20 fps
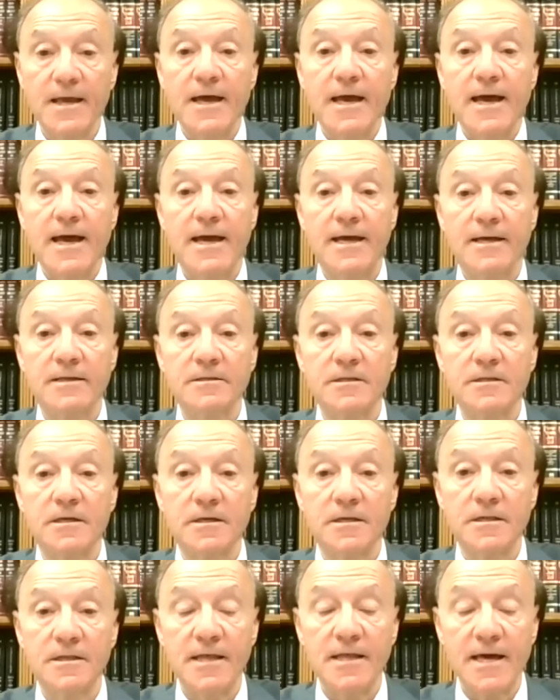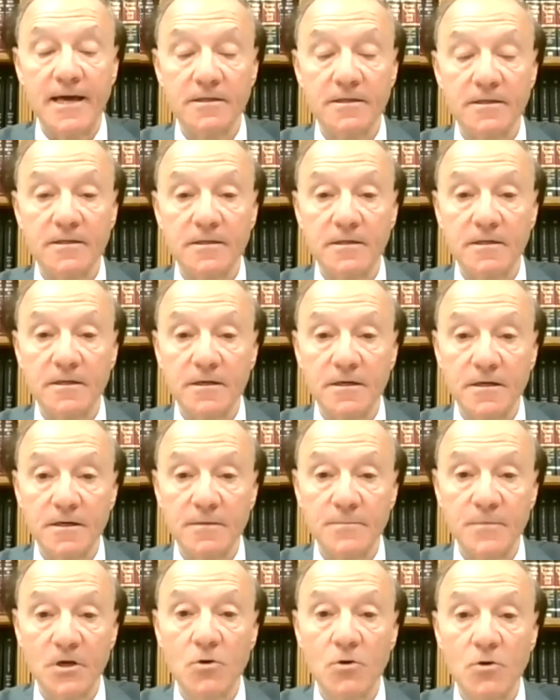And that,
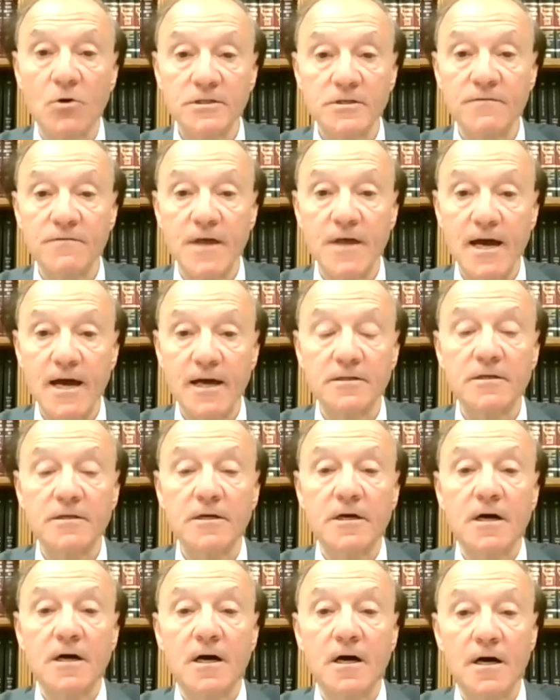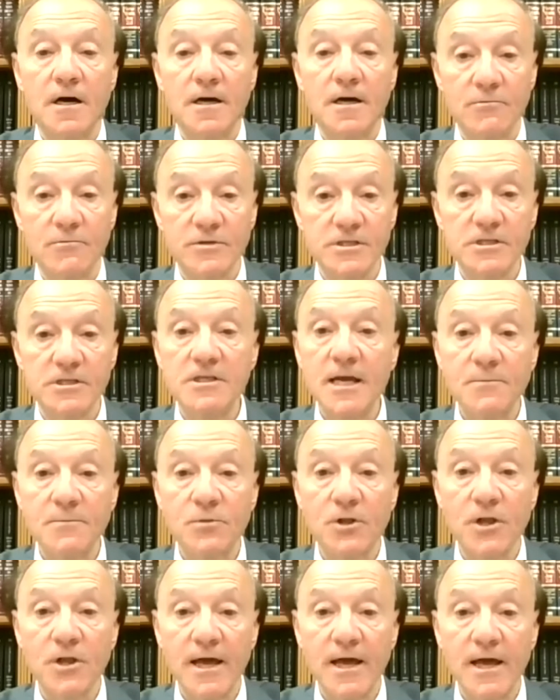because of that, their estate
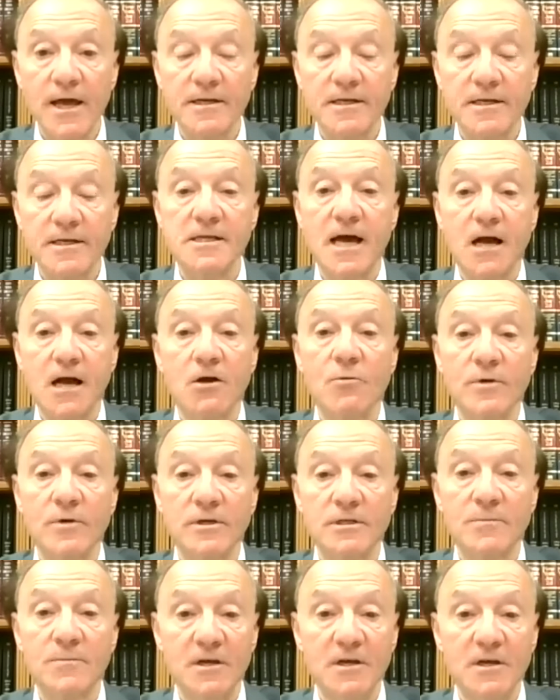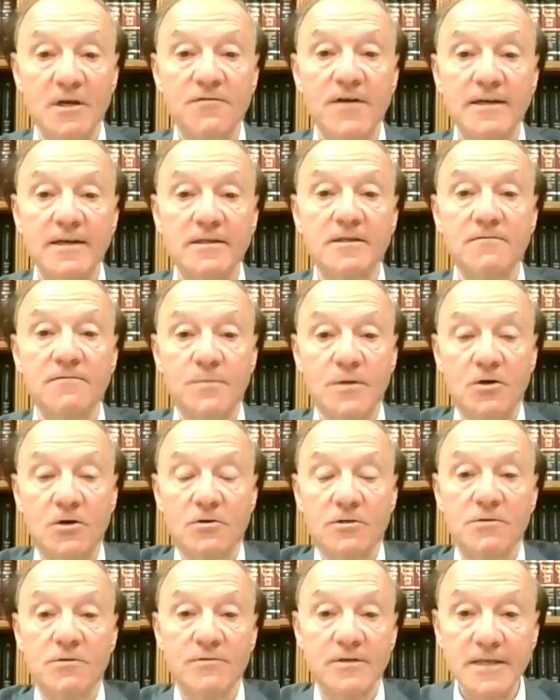plan is not going to be effective
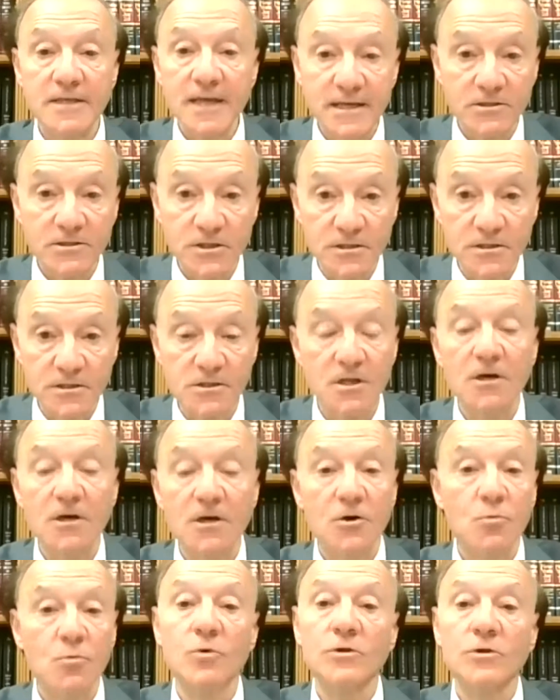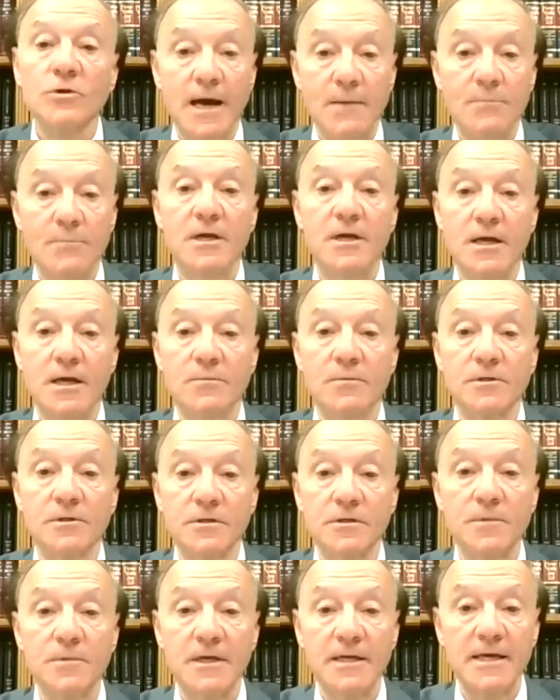because their intentions will not be able
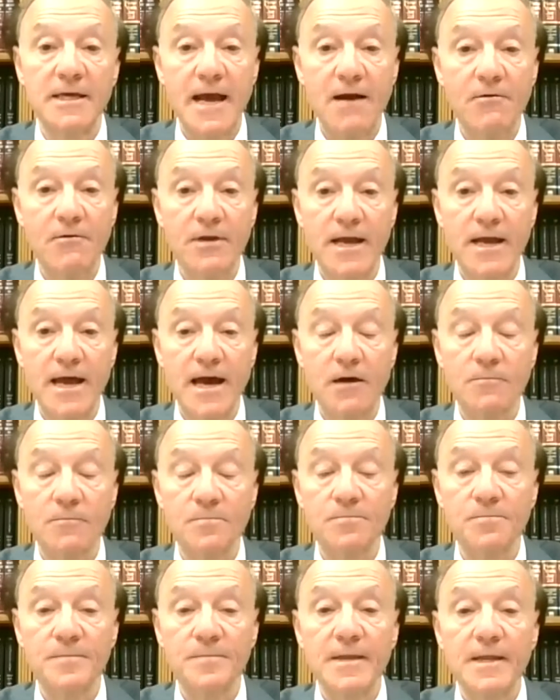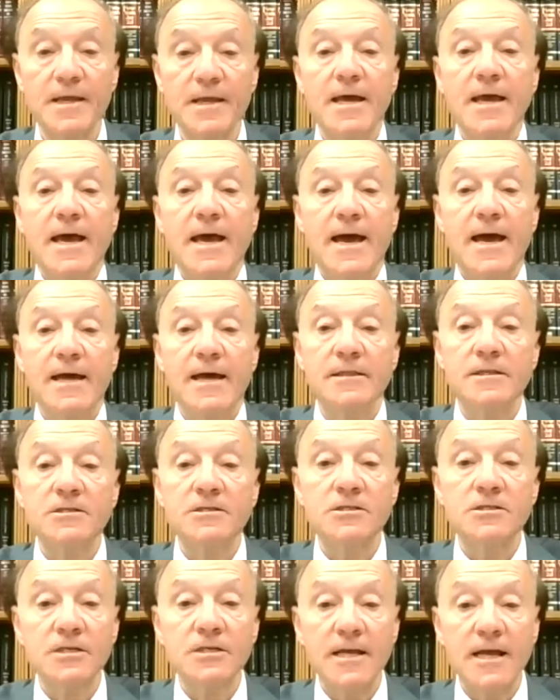to be carried out. And this
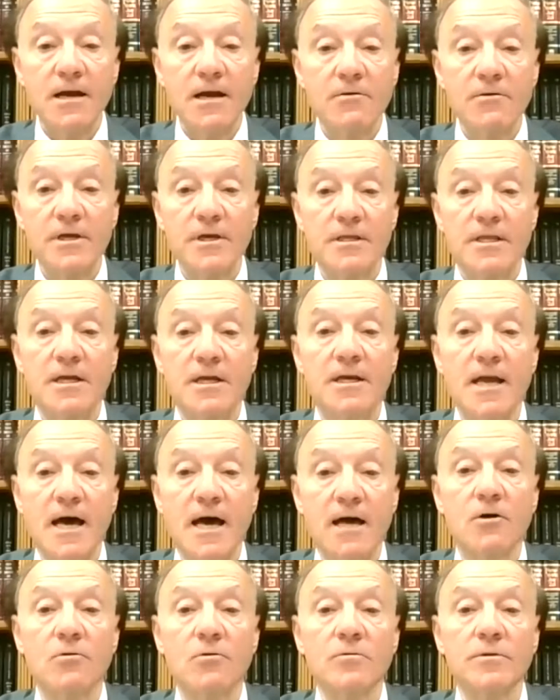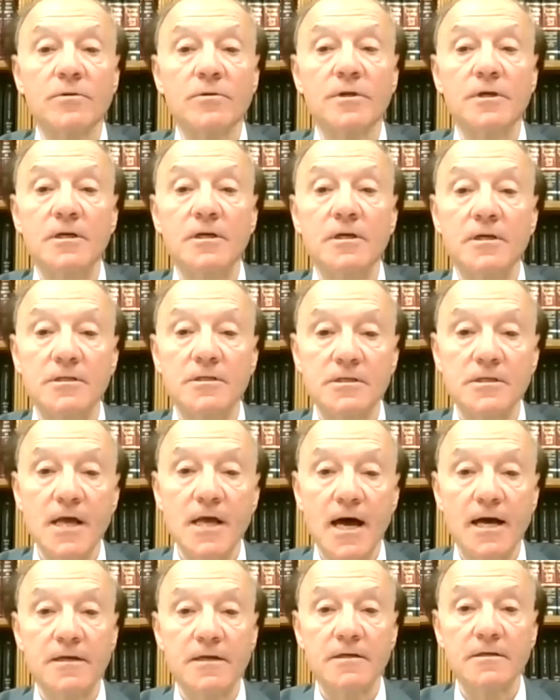is an area that not only is
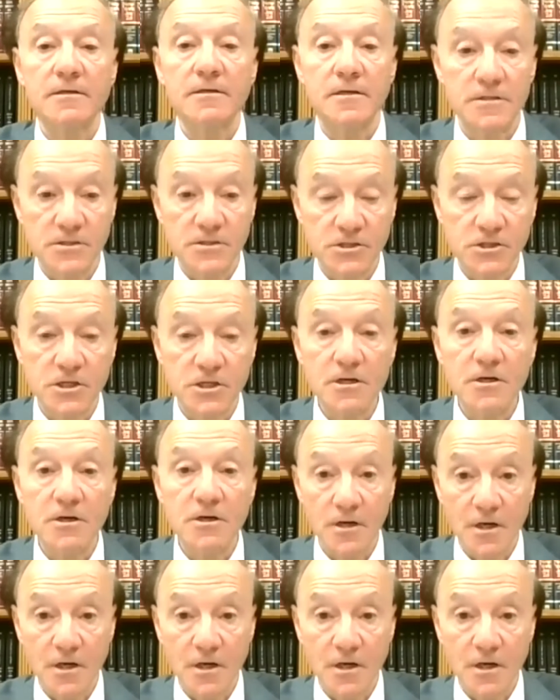not considered